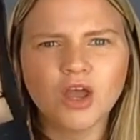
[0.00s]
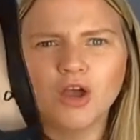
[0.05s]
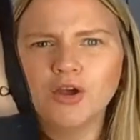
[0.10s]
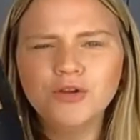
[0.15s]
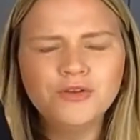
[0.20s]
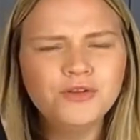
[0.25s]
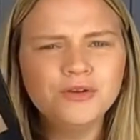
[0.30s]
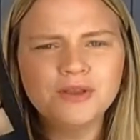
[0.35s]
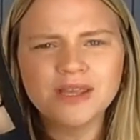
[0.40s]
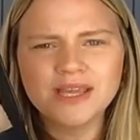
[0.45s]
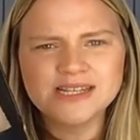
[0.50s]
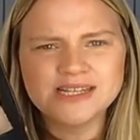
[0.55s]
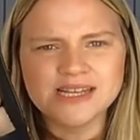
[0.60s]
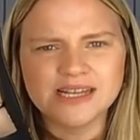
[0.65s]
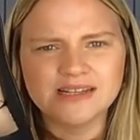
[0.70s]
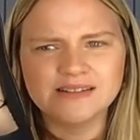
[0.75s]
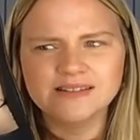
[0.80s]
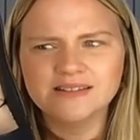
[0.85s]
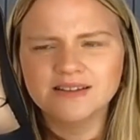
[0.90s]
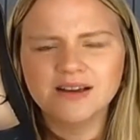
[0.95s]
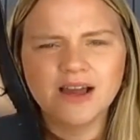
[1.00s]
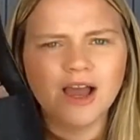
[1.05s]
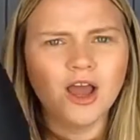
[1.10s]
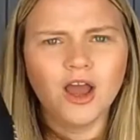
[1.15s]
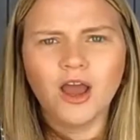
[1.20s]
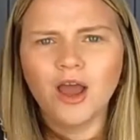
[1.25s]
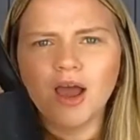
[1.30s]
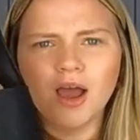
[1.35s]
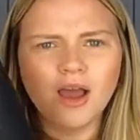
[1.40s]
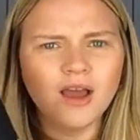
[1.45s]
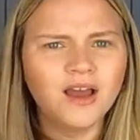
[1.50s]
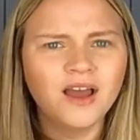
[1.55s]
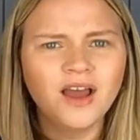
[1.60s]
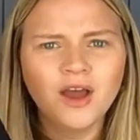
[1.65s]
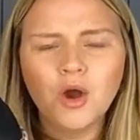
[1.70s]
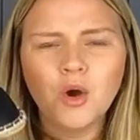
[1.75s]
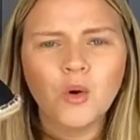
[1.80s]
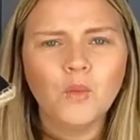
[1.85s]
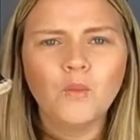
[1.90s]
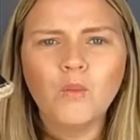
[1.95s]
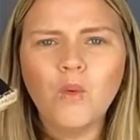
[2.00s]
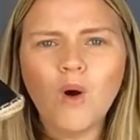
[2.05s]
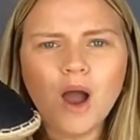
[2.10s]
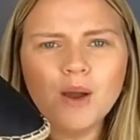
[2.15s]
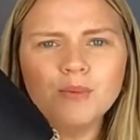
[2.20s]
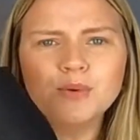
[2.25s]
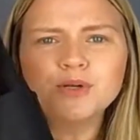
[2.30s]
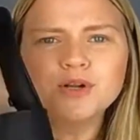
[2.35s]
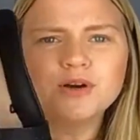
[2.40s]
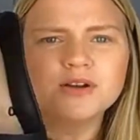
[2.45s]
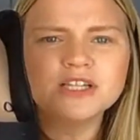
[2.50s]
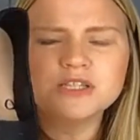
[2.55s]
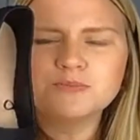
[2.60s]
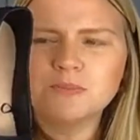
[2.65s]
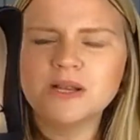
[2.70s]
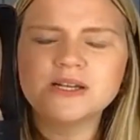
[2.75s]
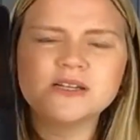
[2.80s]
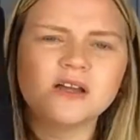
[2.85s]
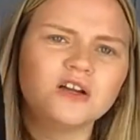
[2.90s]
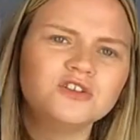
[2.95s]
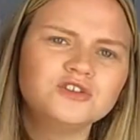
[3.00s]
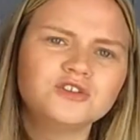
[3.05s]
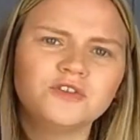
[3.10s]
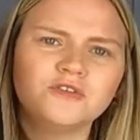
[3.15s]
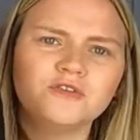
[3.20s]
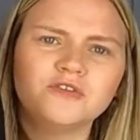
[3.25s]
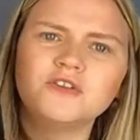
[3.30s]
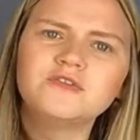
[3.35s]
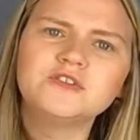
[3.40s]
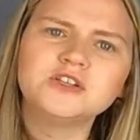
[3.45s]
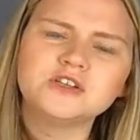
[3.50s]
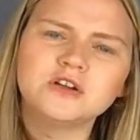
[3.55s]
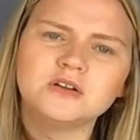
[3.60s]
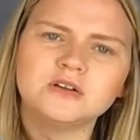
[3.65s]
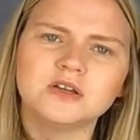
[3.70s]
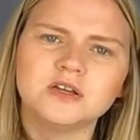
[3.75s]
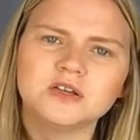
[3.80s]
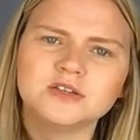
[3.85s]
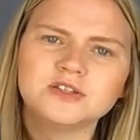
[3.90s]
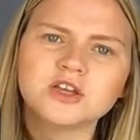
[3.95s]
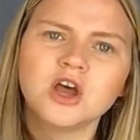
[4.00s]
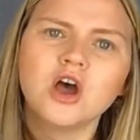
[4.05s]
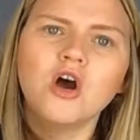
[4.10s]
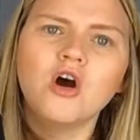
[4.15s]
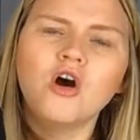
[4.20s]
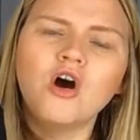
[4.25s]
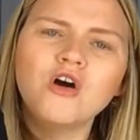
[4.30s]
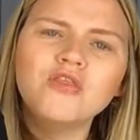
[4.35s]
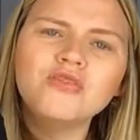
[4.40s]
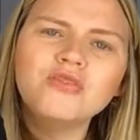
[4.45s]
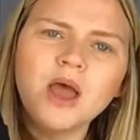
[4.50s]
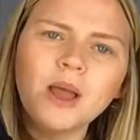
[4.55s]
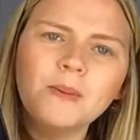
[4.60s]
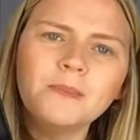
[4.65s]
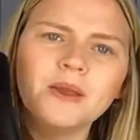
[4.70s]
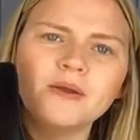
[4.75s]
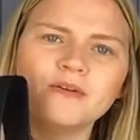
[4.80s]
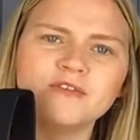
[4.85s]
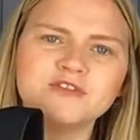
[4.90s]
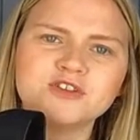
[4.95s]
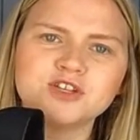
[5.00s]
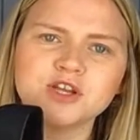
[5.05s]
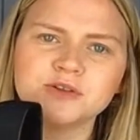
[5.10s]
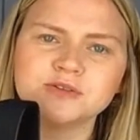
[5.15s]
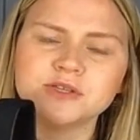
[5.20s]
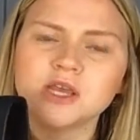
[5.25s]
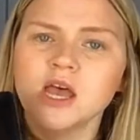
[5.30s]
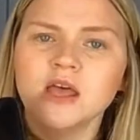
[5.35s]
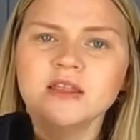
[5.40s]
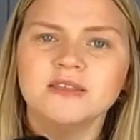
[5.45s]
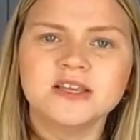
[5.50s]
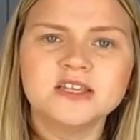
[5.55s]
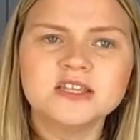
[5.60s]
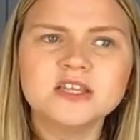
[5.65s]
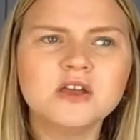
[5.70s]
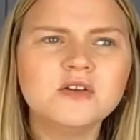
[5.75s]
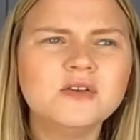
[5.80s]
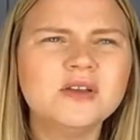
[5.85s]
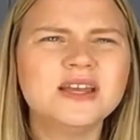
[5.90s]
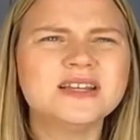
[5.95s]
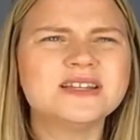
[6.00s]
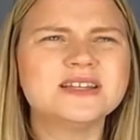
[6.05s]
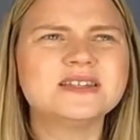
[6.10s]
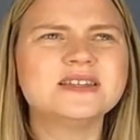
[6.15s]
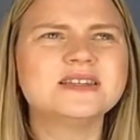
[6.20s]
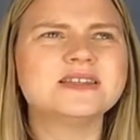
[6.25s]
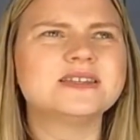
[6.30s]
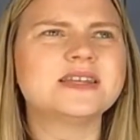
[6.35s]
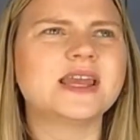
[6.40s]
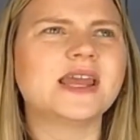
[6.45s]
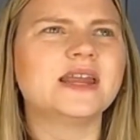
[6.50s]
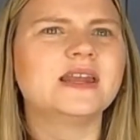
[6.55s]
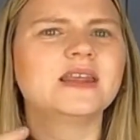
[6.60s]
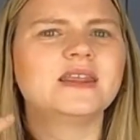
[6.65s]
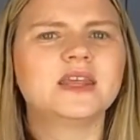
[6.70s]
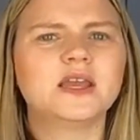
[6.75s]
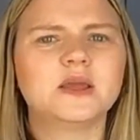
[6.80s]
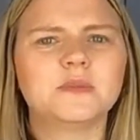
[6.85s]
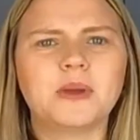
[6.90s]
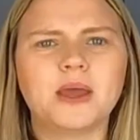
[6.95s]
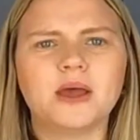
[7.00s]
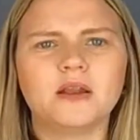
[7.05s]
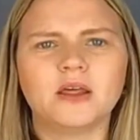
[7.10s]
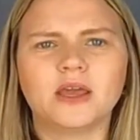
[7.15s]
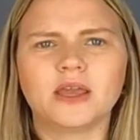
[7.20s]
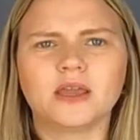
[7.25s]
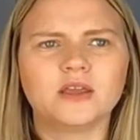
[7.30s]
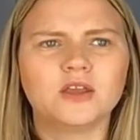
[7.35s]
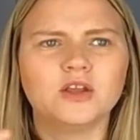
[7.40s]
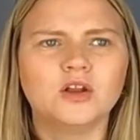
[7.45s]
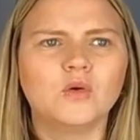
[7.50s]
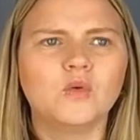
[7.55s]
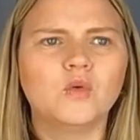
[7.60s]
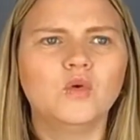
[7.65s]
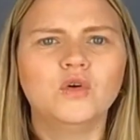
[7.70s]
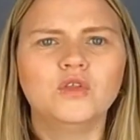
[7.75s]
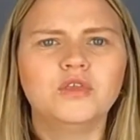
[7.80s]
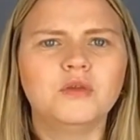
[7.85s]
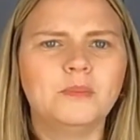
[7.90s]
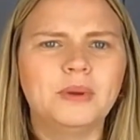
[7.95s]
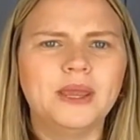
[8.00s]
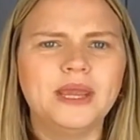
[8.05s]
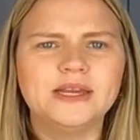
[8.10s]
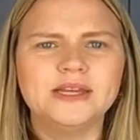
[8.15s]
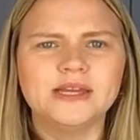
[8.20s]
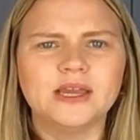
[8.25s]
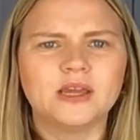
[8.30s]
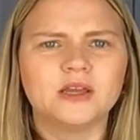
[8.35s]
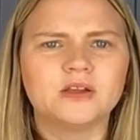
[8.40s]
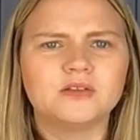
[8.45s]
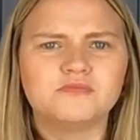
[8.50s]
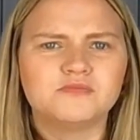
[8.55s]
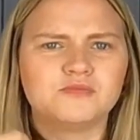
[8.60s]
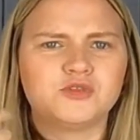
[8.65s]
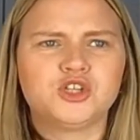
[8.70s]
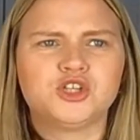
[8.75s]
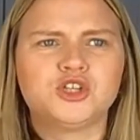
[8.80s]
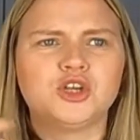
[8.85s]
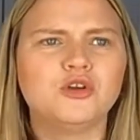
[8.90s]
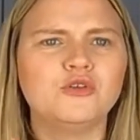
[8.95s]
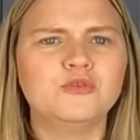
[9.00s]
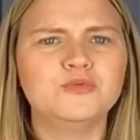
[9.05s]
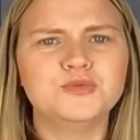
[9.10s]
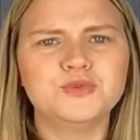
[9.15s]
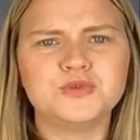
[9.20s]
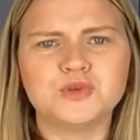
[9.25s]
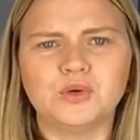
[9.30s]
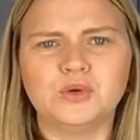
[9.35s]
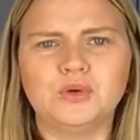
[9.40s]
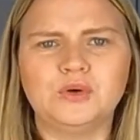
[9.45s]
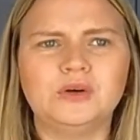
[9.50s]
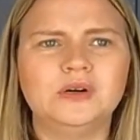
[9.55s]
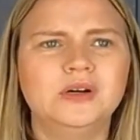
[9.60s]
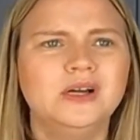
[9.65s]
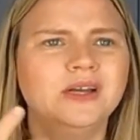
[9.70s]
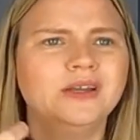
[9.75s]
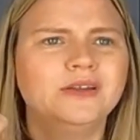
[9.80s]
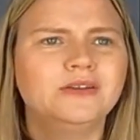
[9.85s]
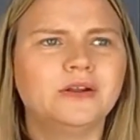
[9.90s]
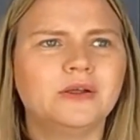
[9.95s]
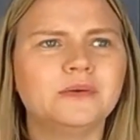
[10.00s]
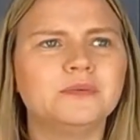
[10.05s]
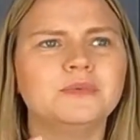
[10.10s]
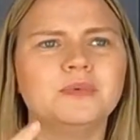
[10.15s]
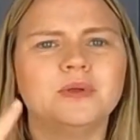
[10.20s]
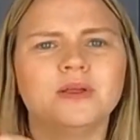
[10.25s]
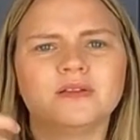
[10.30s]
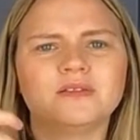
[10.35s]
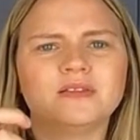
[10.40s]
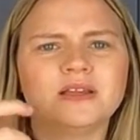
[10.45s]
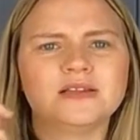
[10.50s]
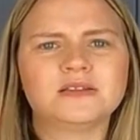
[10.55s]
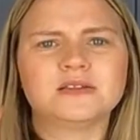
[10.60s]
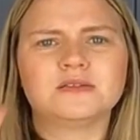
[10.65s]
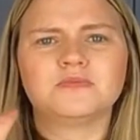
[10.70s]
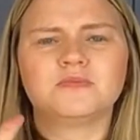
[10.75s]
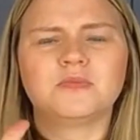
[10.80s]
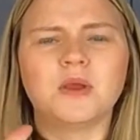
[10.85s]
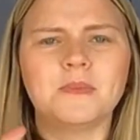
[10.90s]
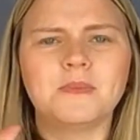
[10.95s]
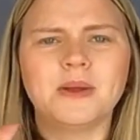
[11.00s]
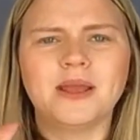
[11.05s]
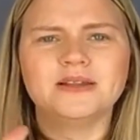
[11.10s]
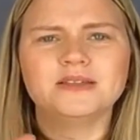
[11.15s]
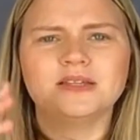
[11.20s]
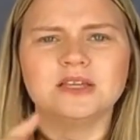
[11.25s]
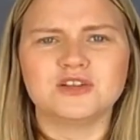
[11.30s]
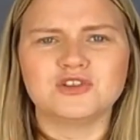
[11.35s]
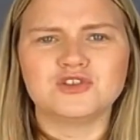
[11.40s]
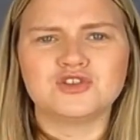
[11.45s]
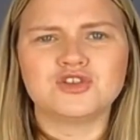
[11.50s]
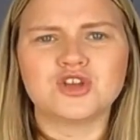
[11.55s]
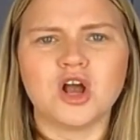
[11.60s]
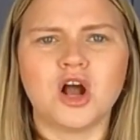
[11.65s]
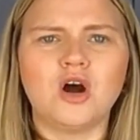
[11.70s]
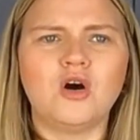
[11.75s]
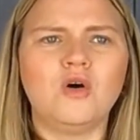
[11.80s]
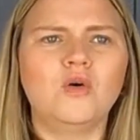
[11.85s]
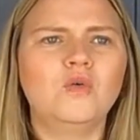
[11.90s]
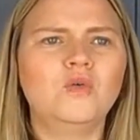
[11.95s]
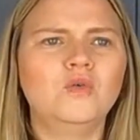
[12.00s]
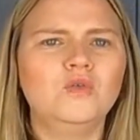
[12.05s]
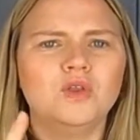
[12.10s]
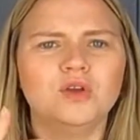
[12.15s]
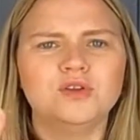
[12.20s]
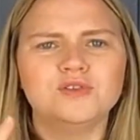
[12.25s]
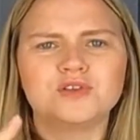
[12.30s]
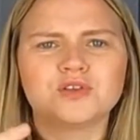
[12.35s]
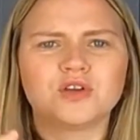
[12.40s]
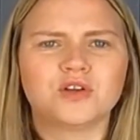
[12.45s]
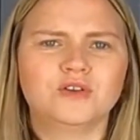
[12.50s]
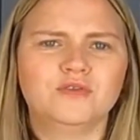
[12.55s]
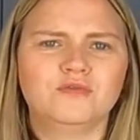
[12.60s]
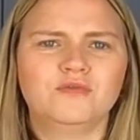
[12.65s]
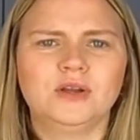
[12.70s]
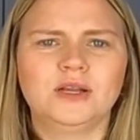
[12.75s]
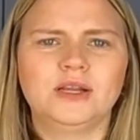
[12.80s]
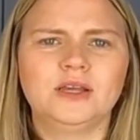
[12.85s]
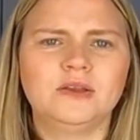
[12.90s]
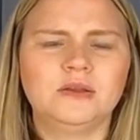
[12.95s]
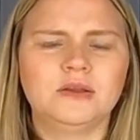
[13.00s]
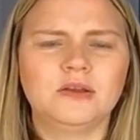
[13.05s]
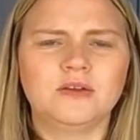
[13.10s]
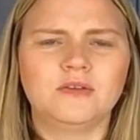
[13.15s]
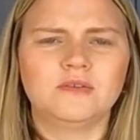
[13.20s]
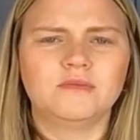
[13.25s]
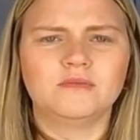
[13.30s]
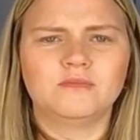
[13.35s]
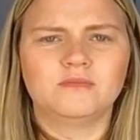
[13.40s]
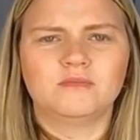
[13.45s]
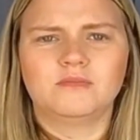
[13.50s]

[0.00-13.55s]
Who are you kidding? Why would I spend $150 on that pair of shoes? It doesn't say anything about, like, you know, orthopedic shoes or, you know, this amazing sole that's going to really